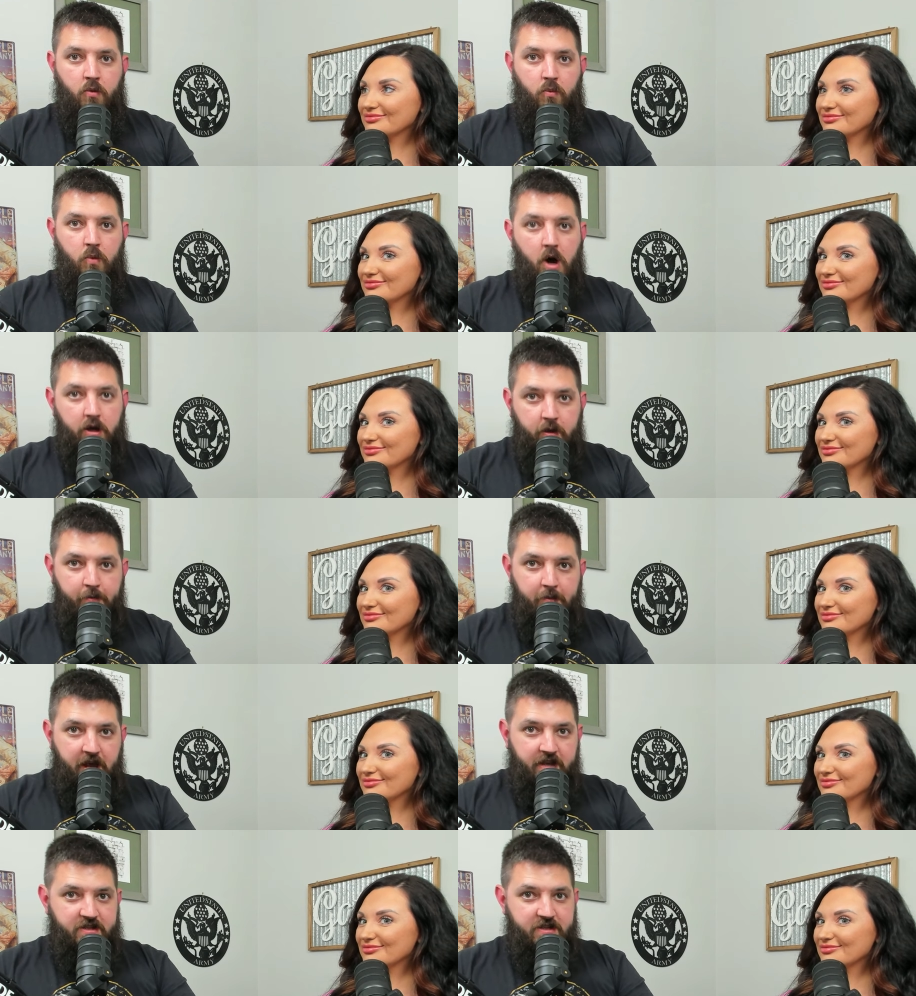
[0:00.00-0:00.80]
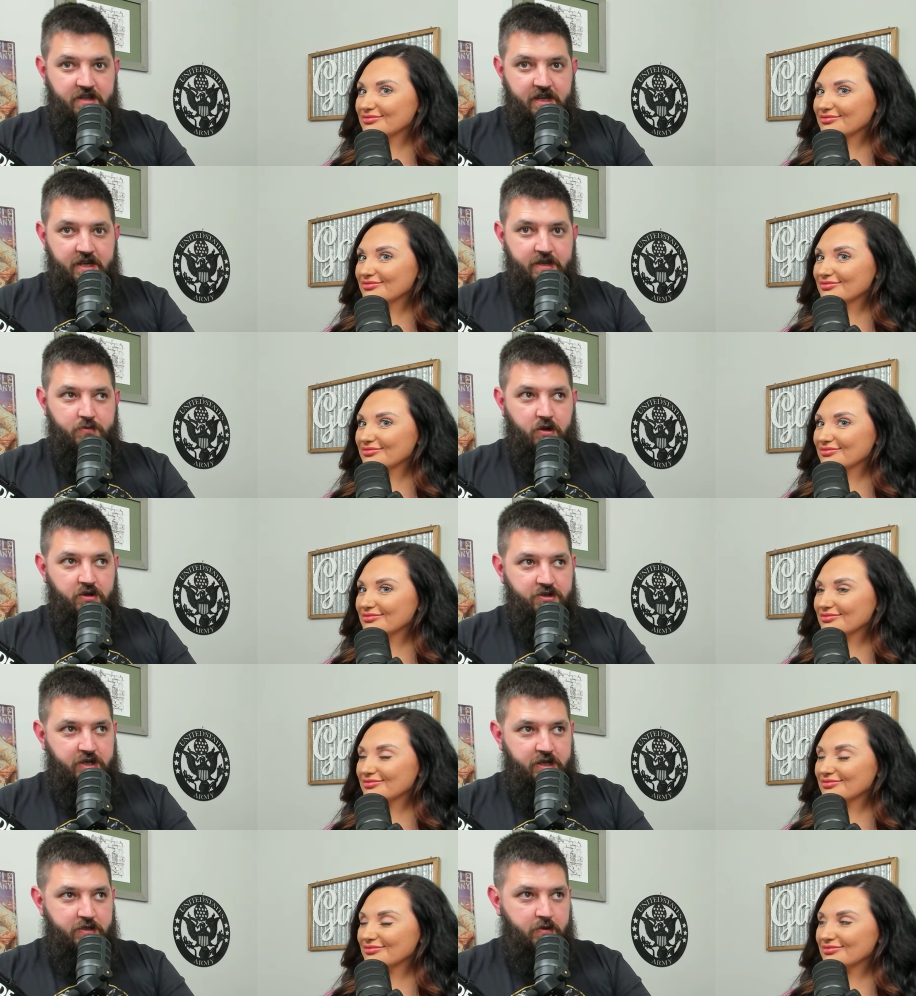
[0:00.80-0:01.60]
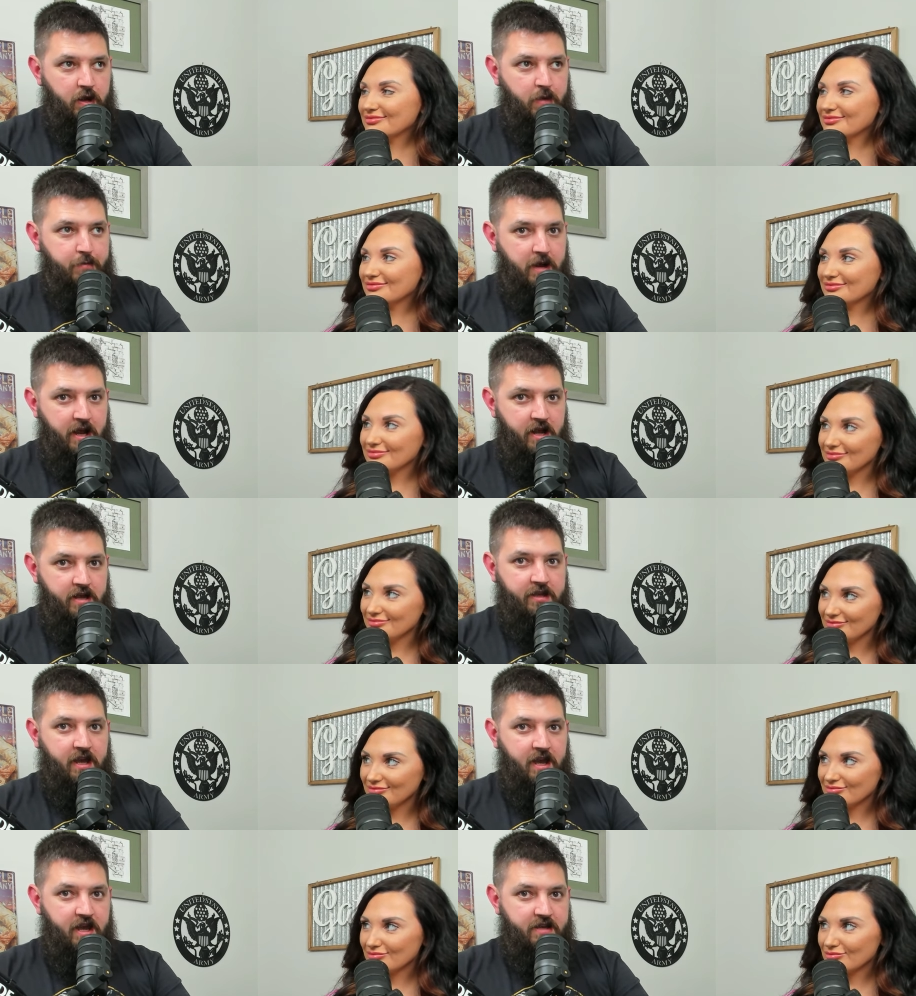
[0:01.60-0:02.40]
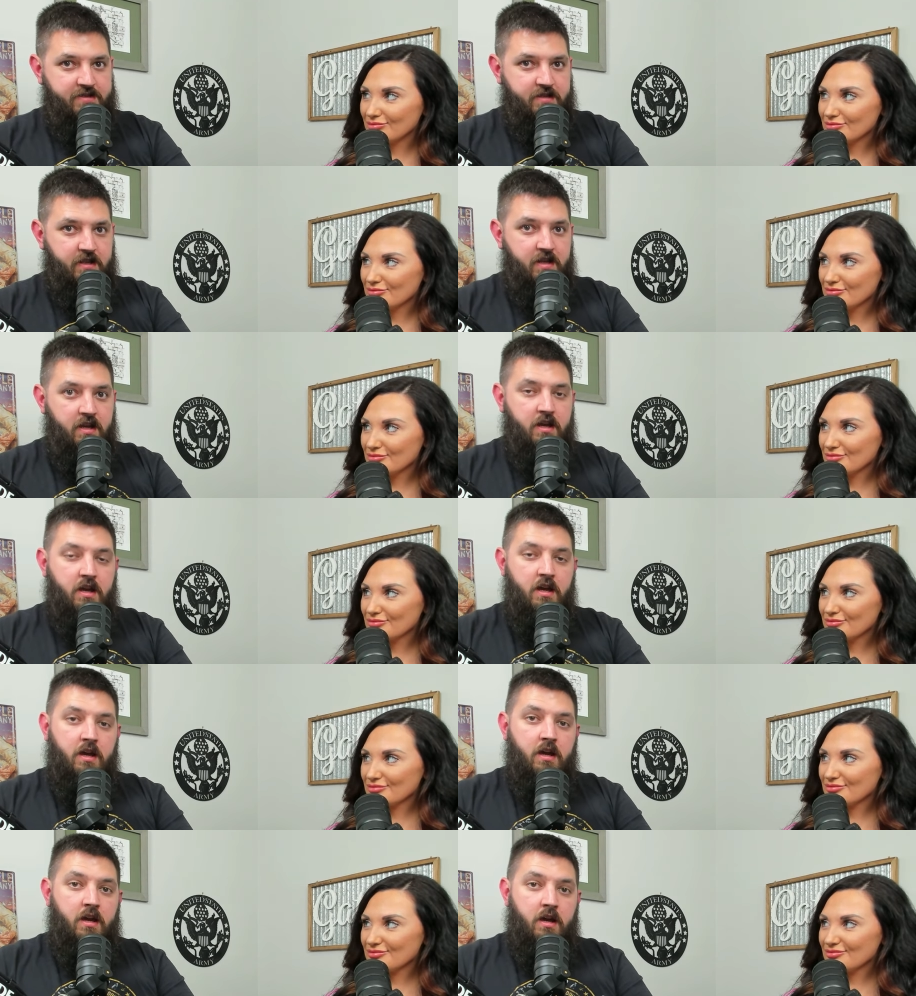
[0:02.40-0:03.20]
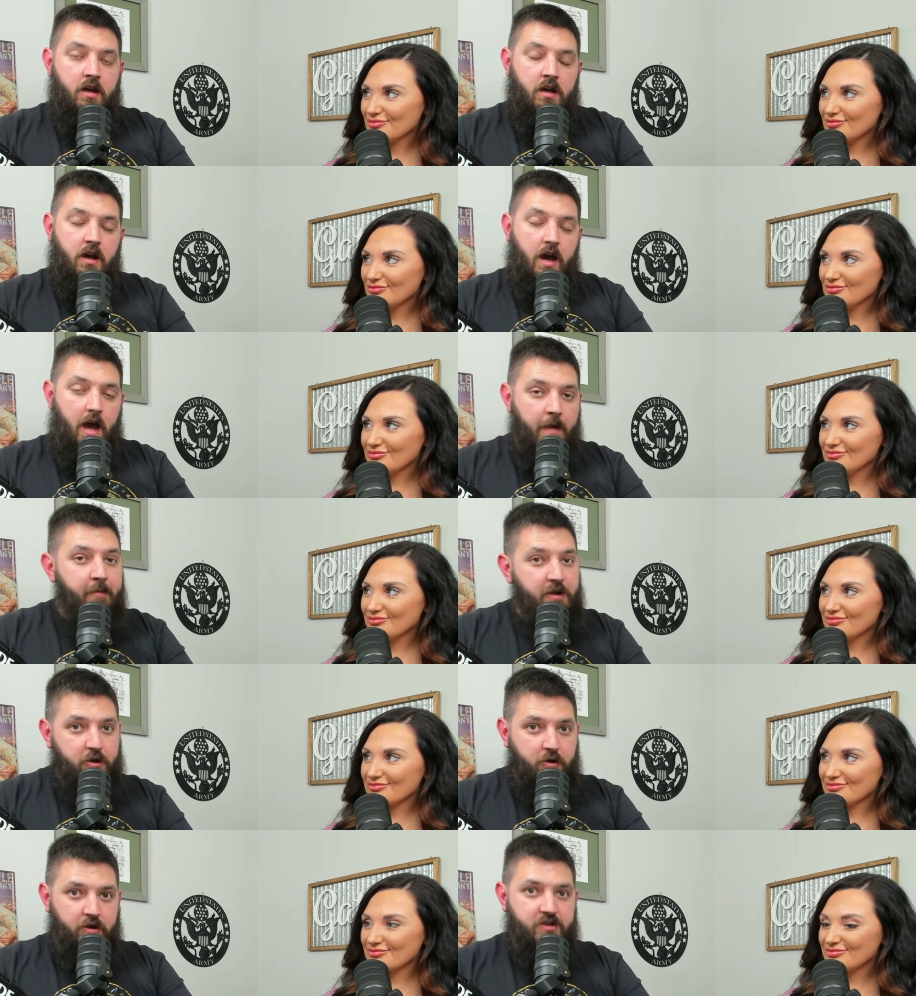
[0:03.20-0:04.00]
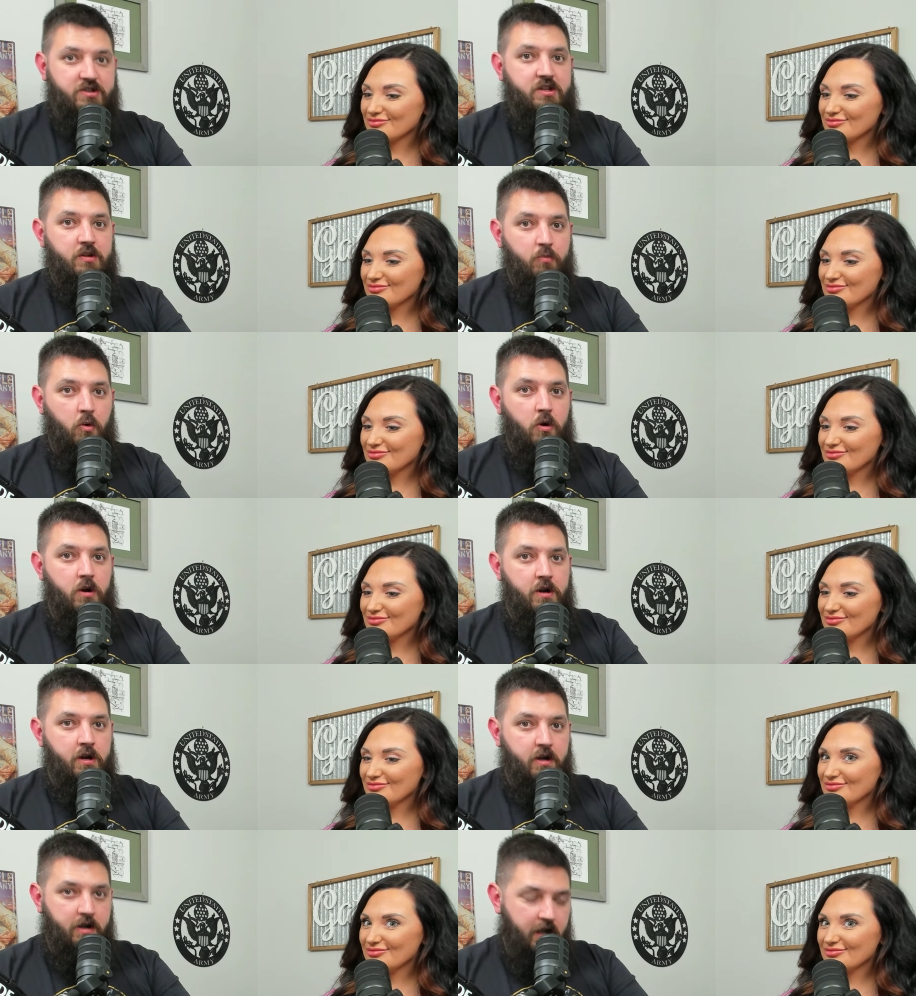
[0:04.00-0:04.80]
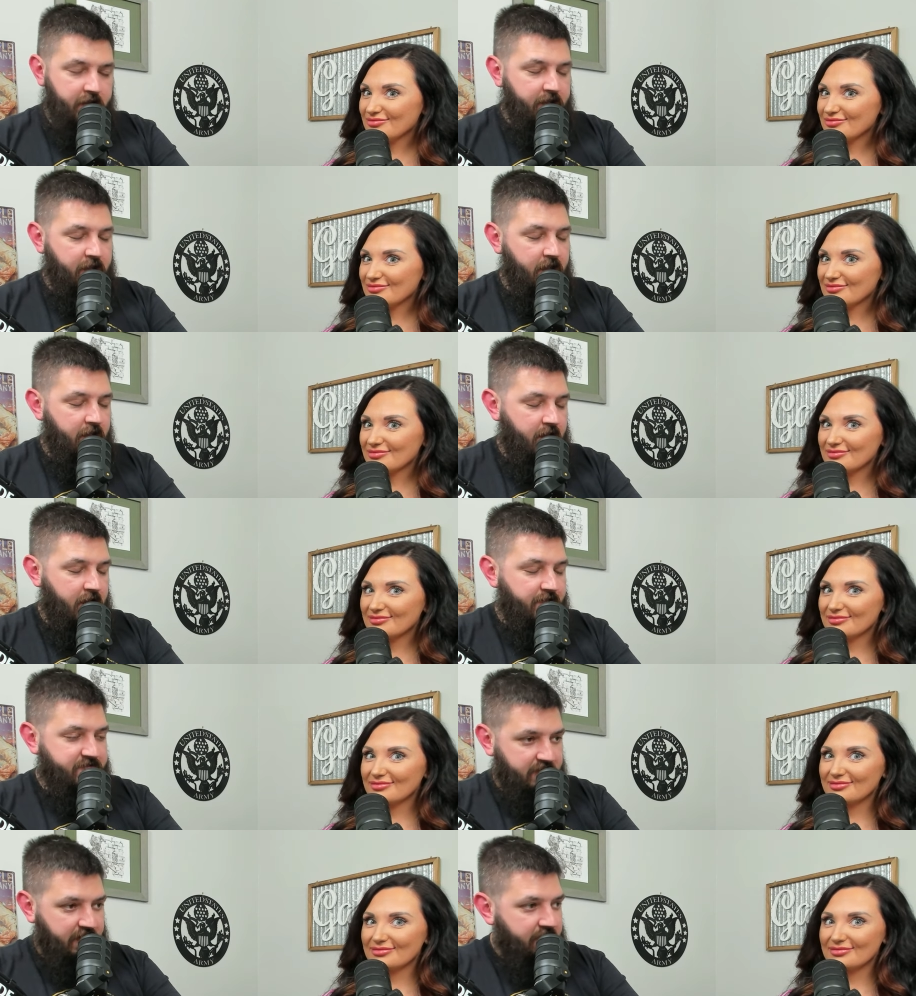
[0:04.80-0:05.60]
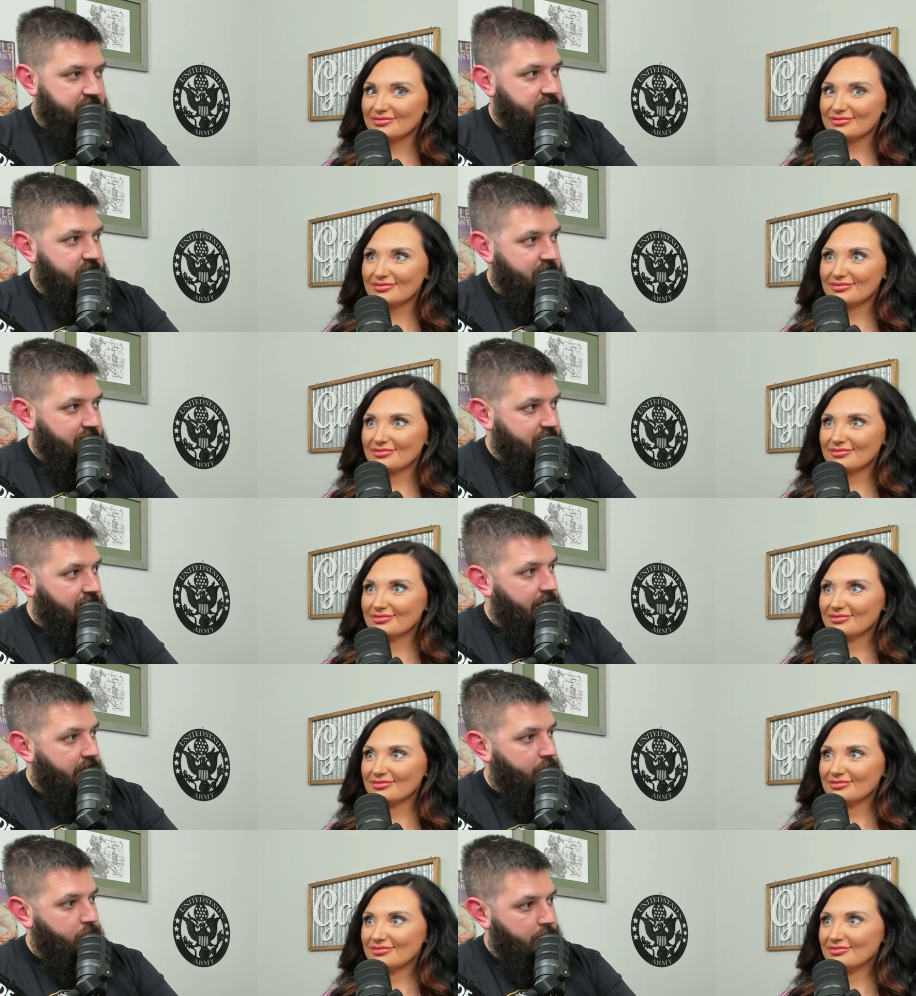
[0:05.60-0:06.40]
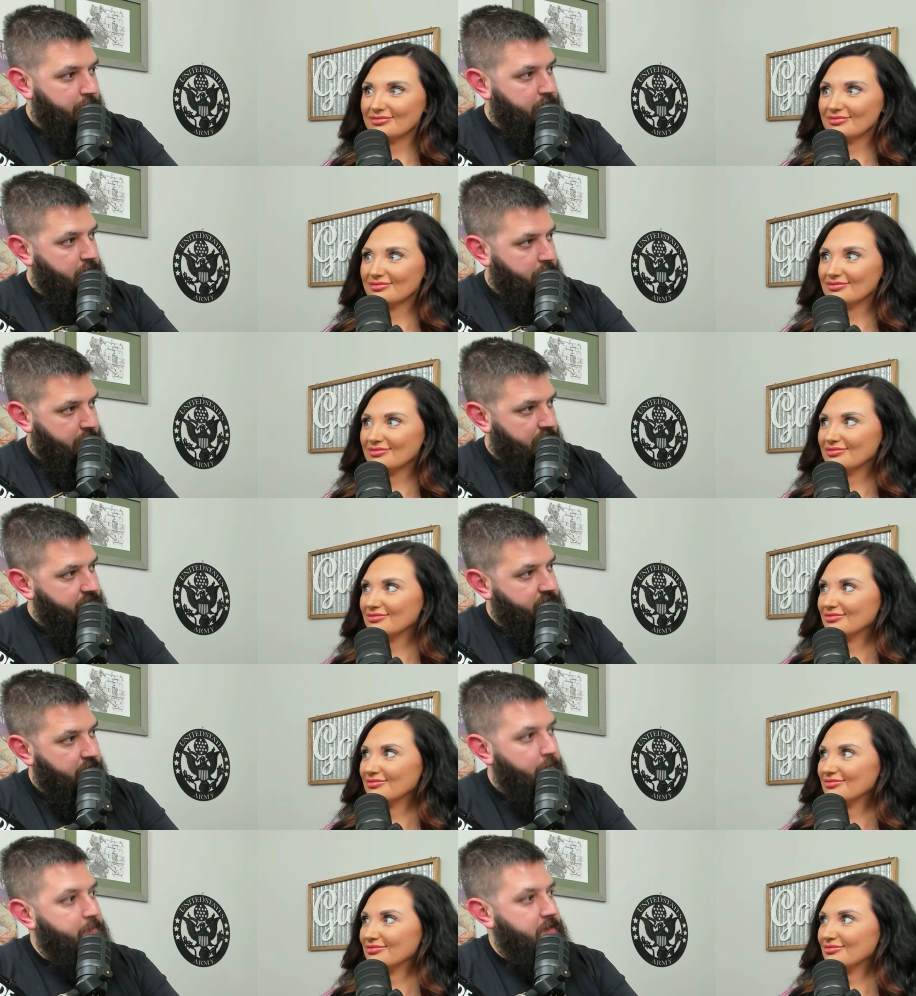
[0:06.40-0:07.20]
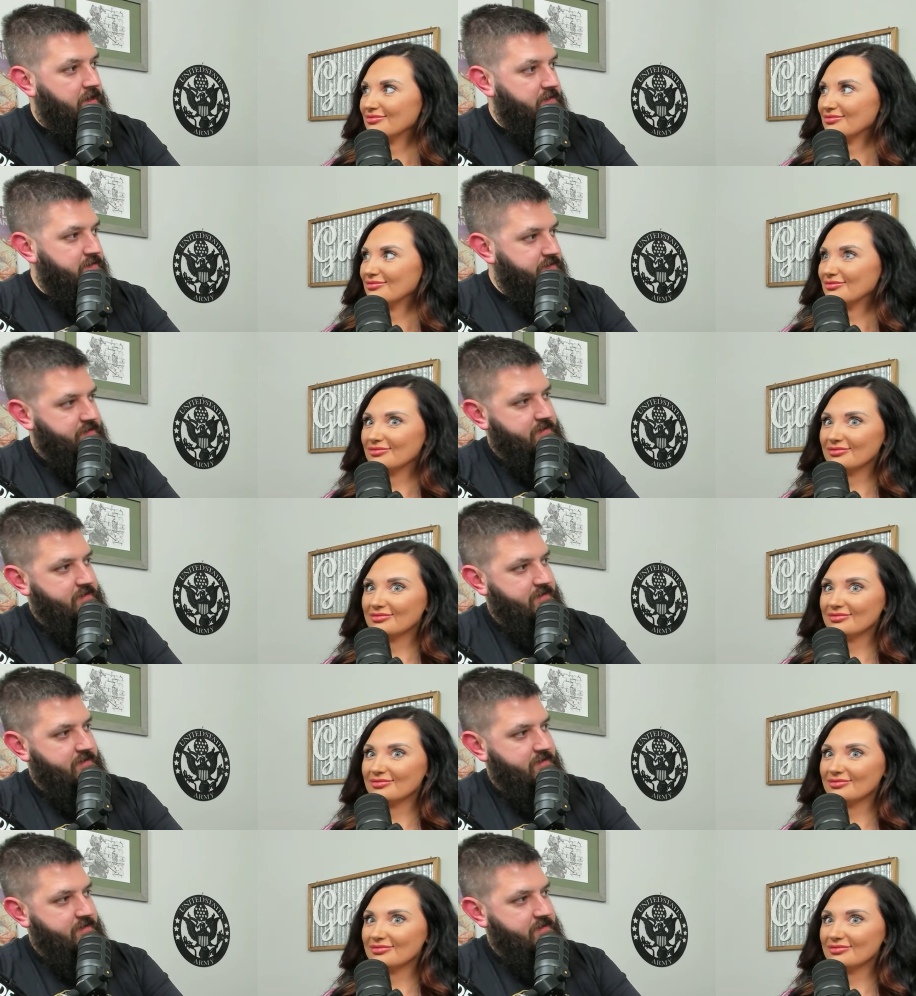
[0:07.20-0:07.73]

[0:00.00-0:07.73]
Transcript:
Speaker 1: Welcome back to the He's Wrong, She's Right podcast. I'm a Christian warrior and I can't have scantily clad women on my thumbnails.